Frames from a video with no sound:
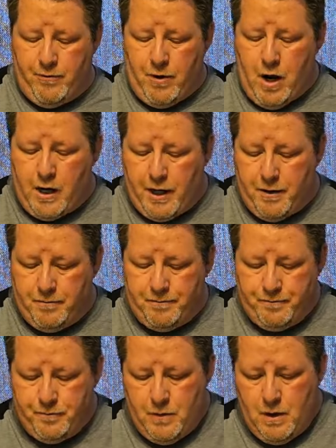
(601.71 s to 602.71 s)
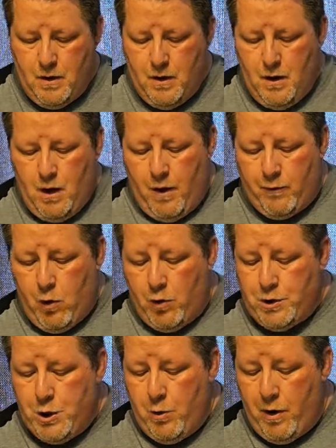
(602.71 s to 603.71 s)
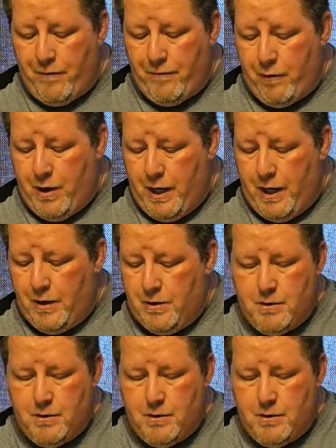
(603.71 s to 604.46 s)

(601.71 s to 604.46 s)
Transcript: rocket. Of course, you are free